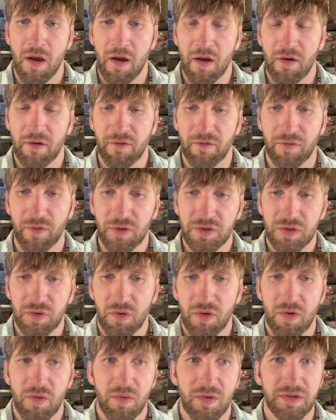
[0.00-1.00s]
First
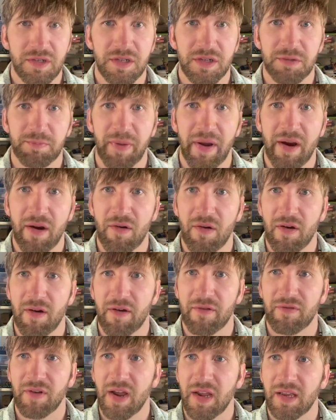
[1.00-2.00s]
order was this pair
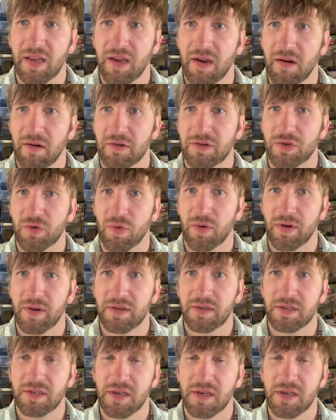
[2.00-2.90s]
of Nike Air Jordans.